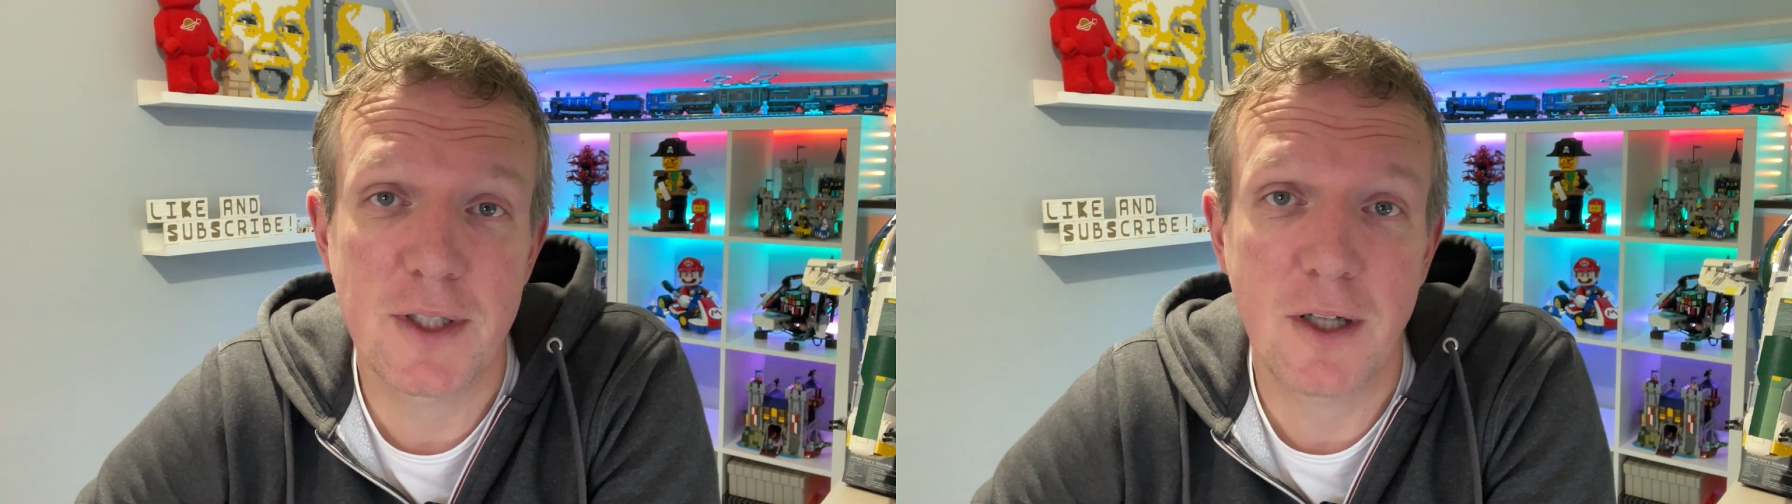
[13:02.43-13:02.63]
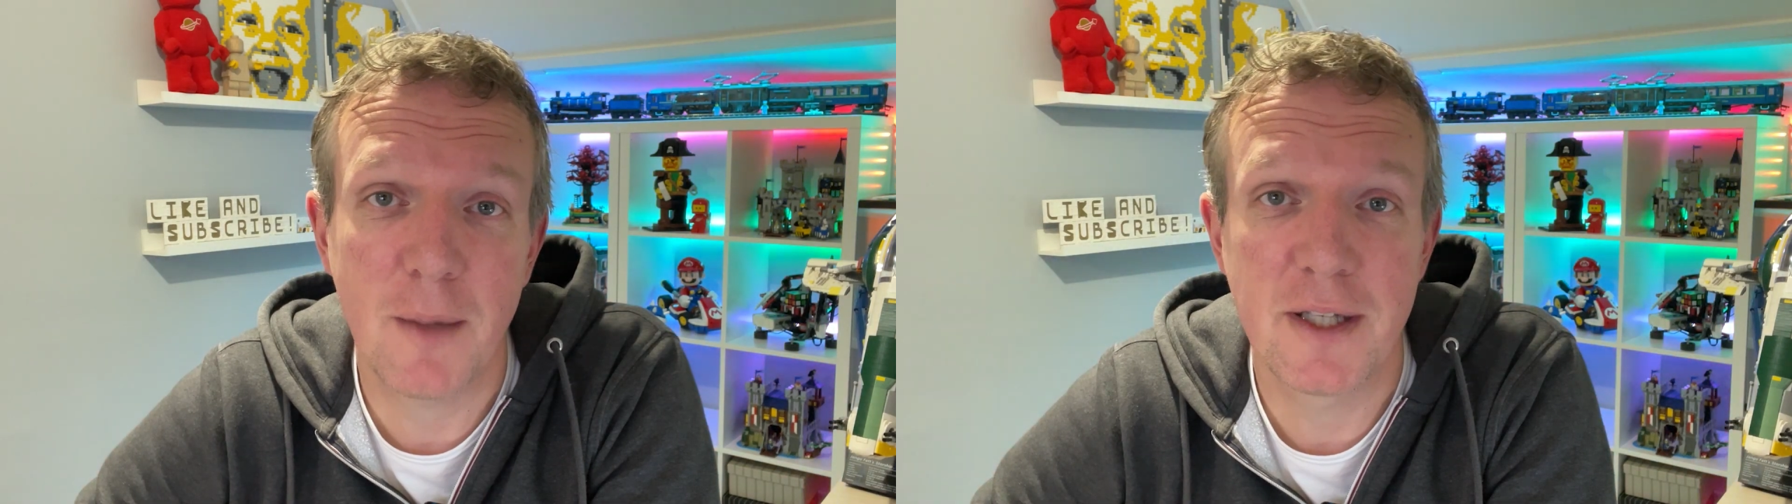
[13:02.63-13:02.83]
the
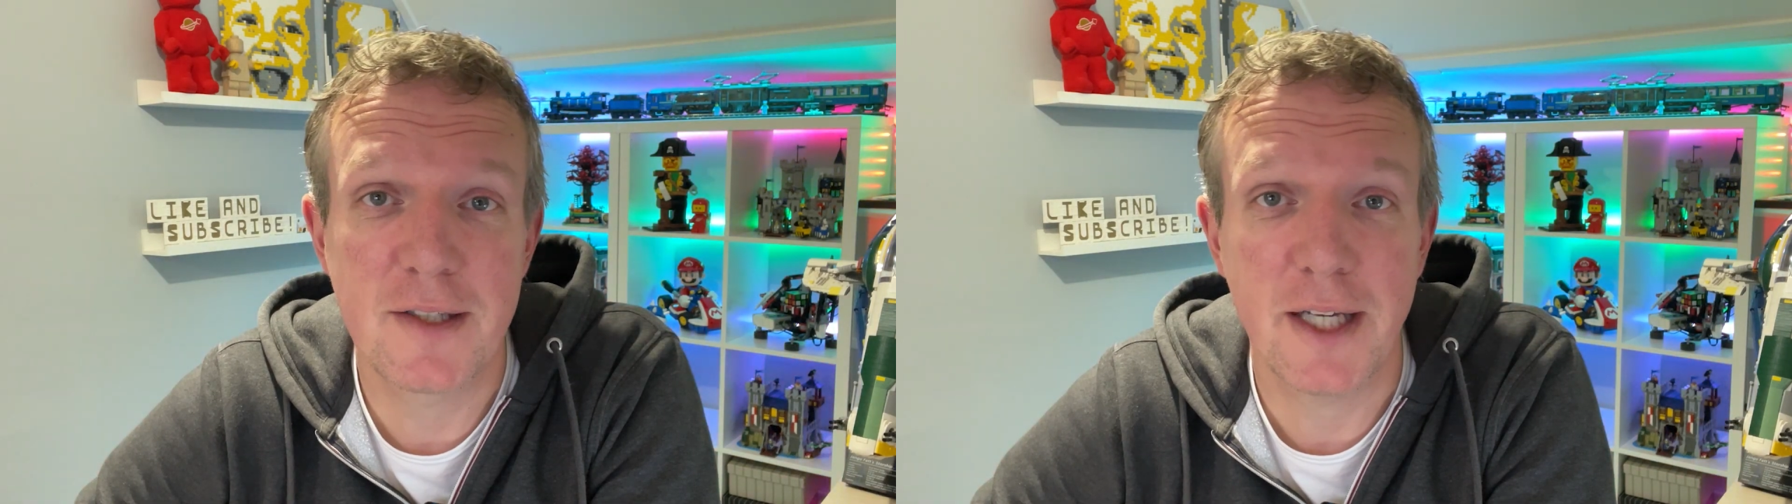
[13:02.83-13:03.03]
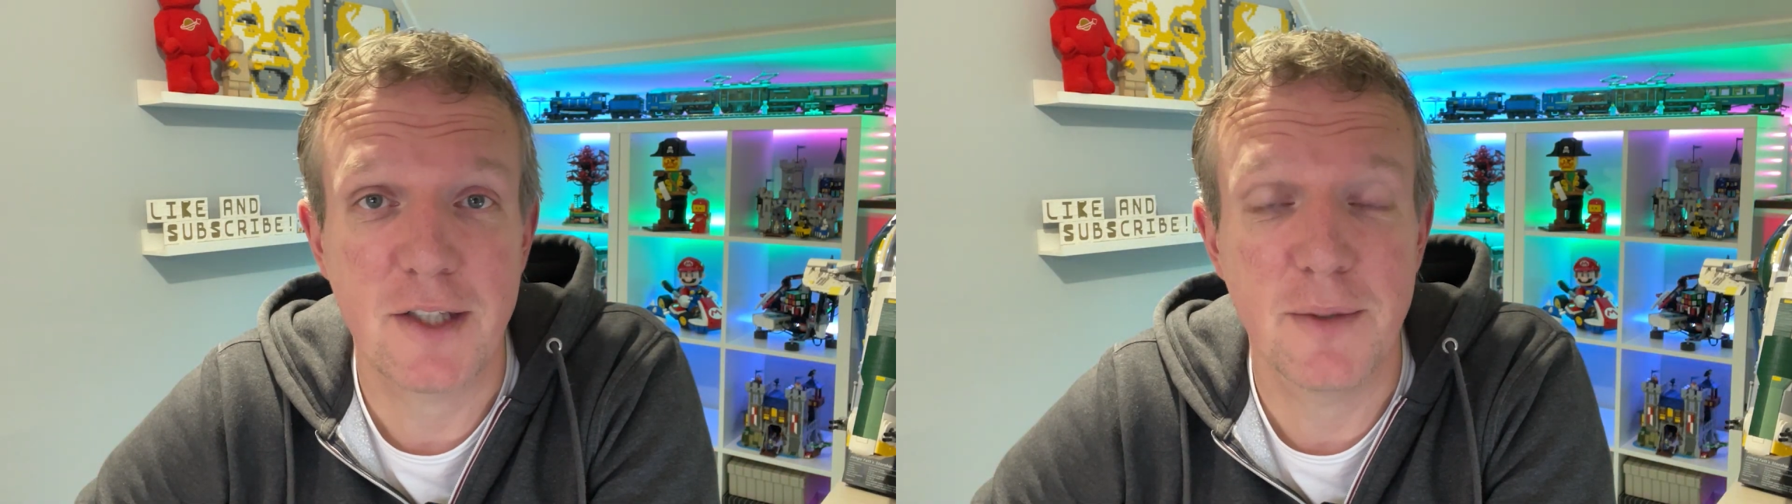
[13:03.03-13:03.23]
comment
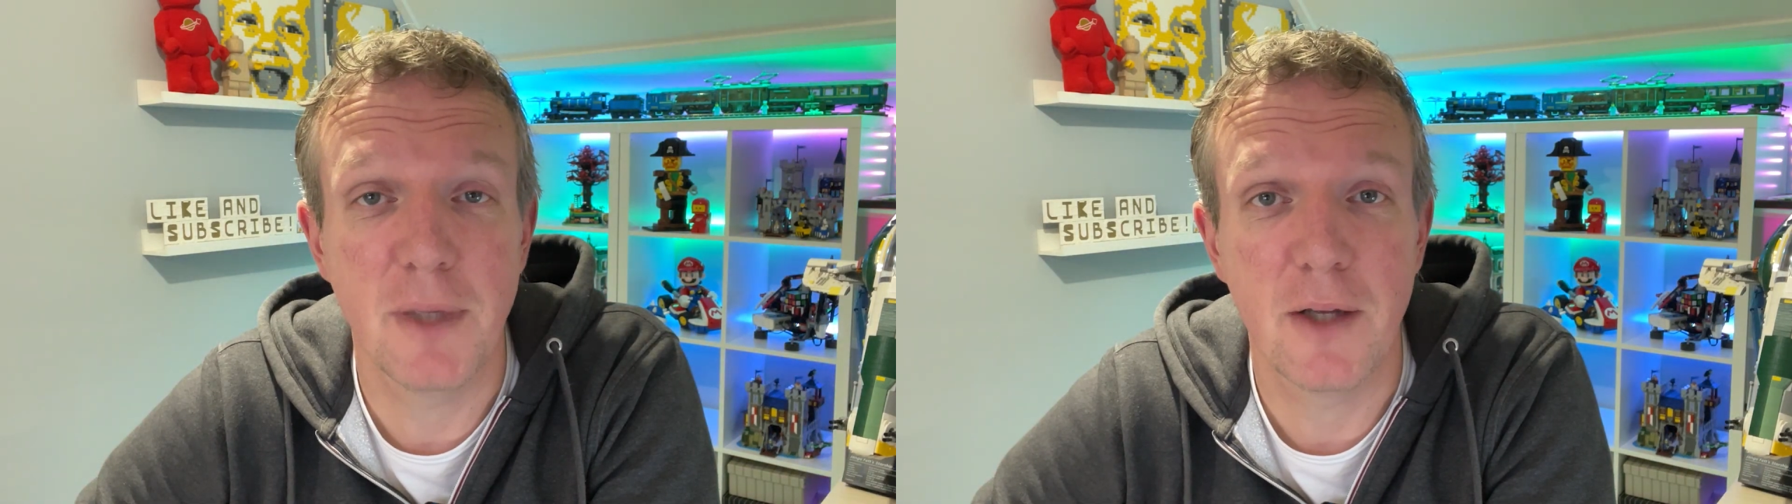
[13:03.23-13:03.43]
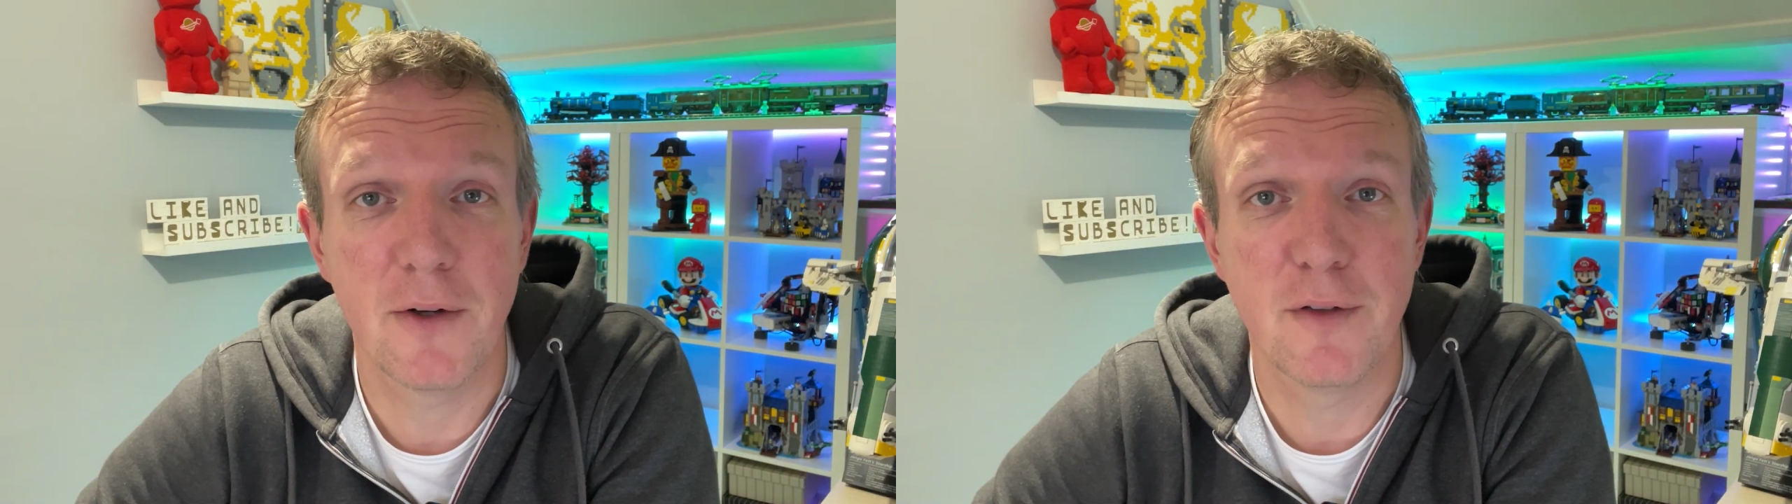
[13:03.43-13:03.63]
section
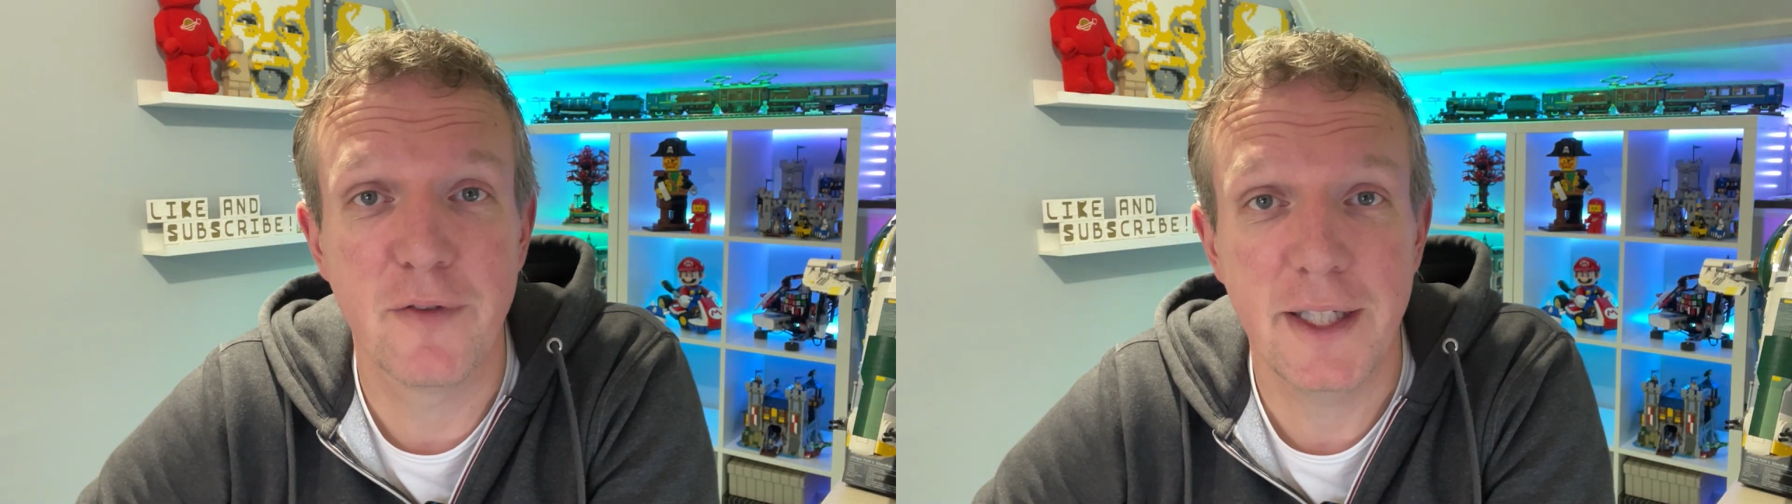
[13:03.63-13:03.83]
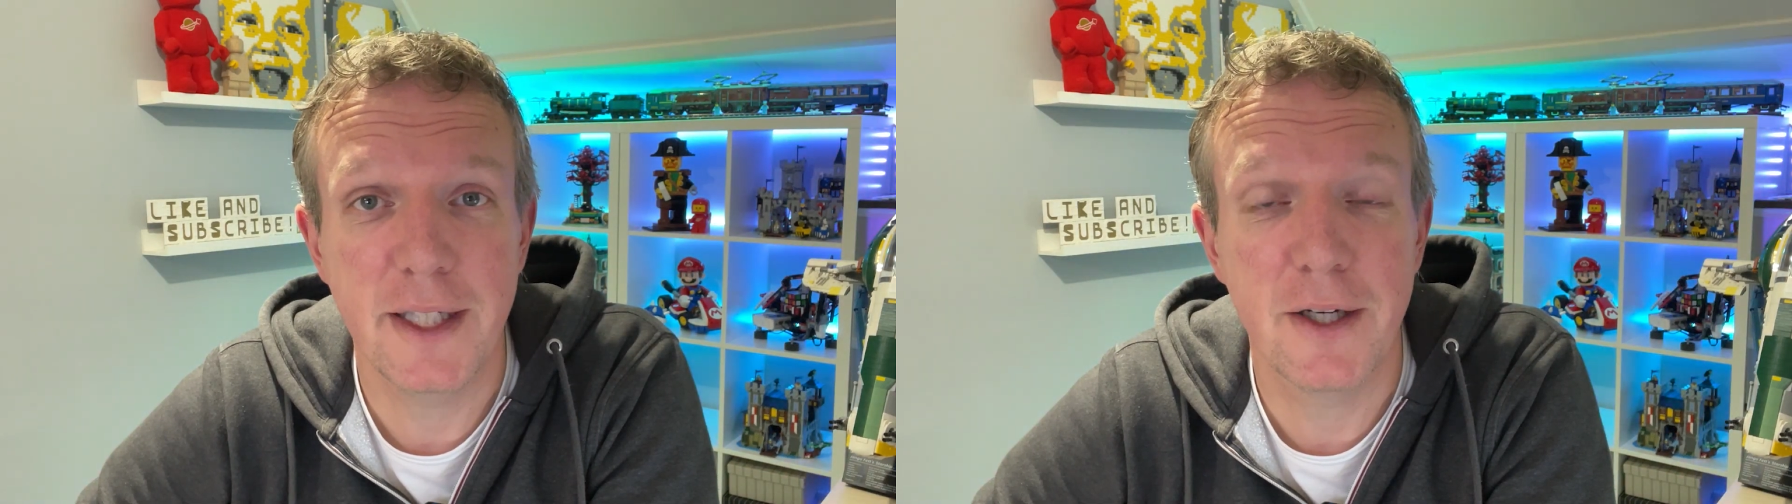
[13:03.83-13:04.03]
below the
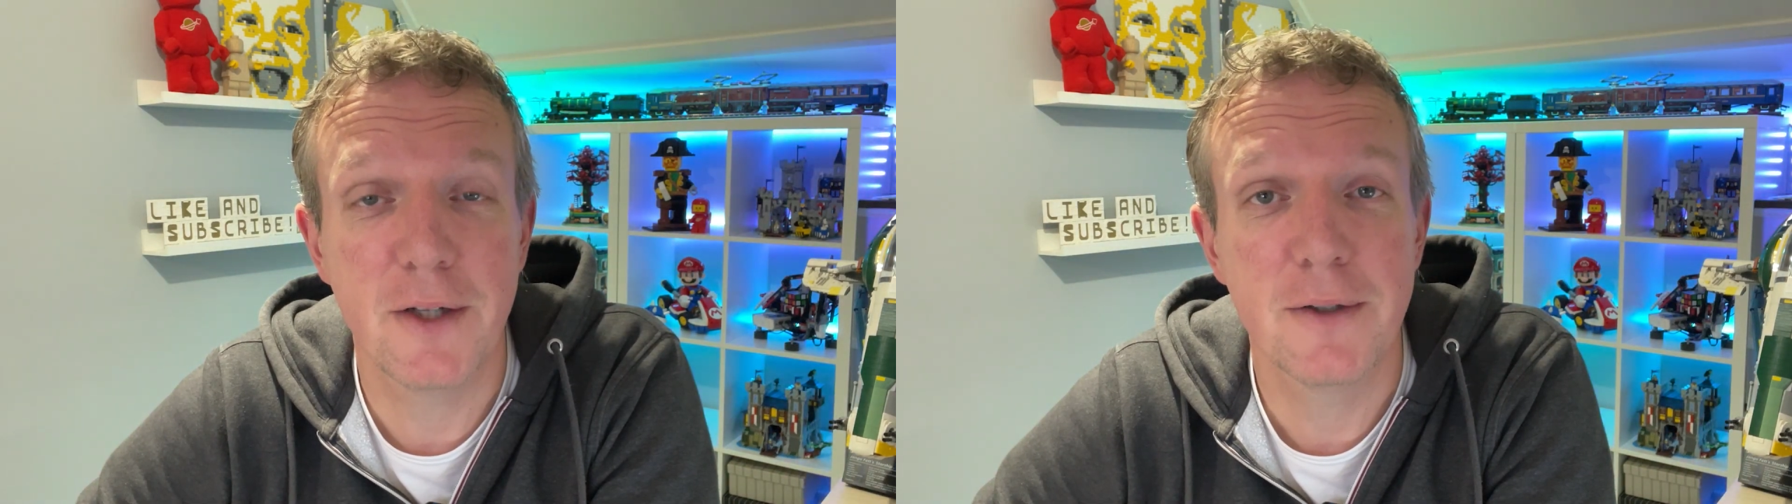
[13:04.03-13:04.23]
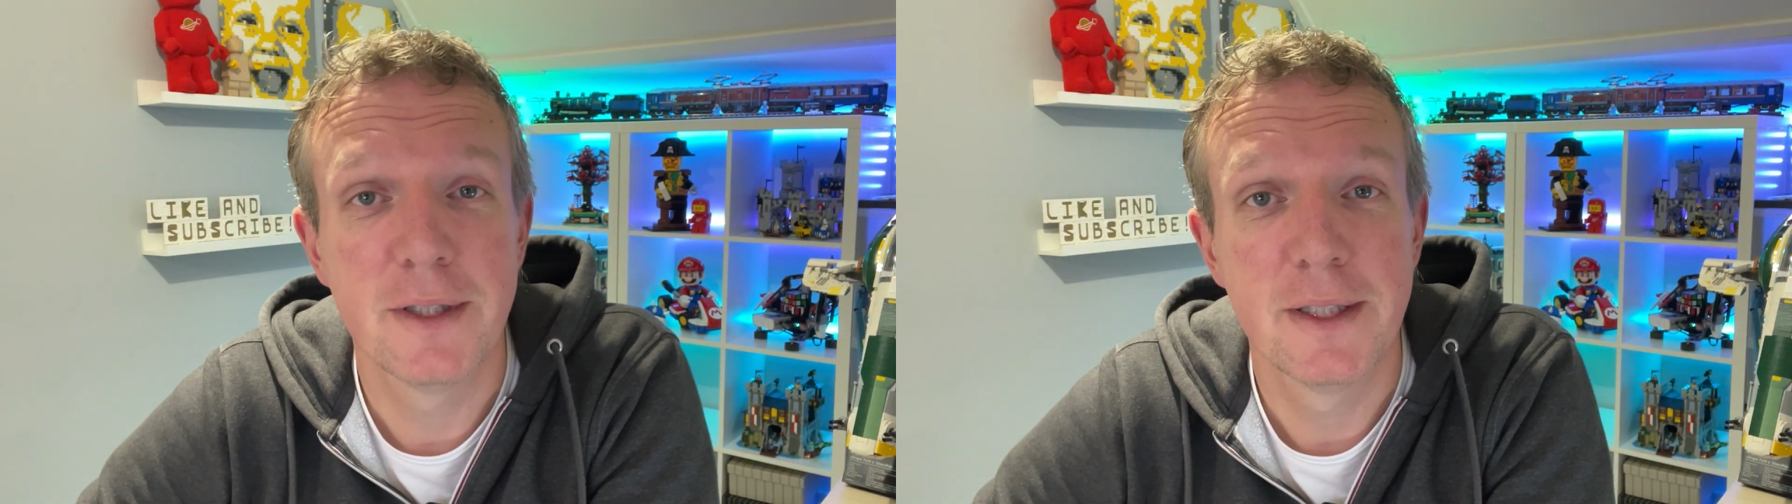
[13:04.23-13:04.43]

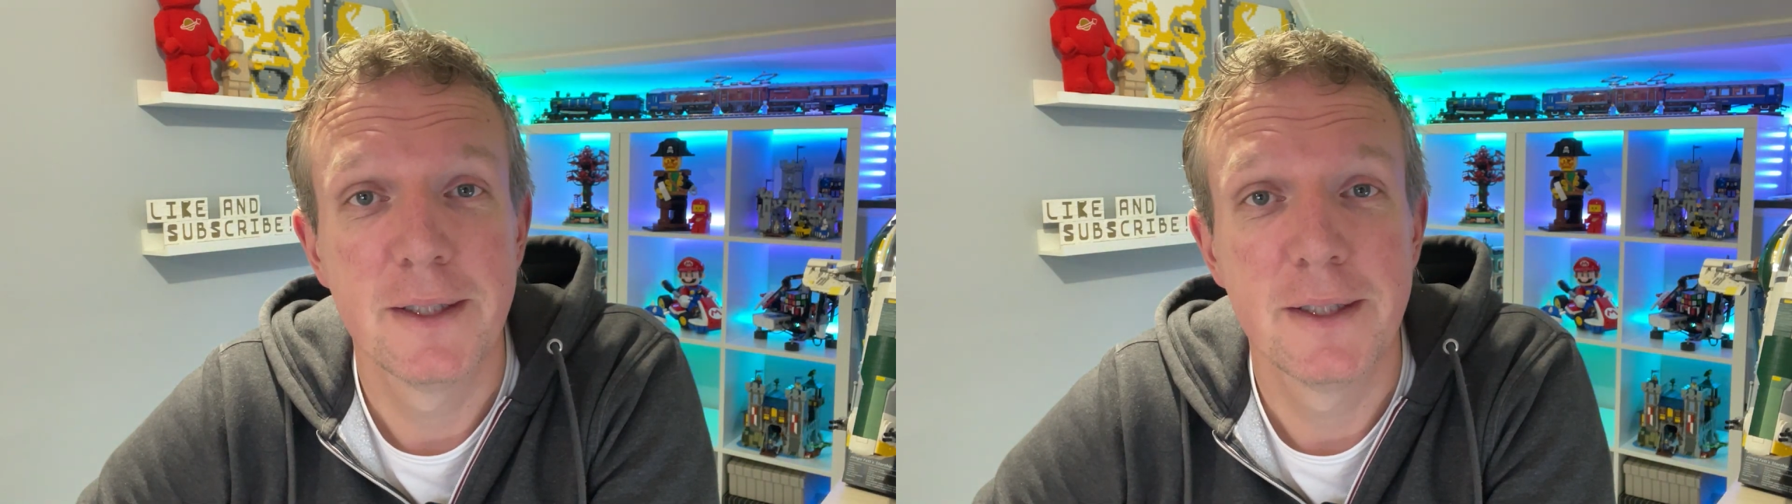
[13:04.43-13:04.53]
video.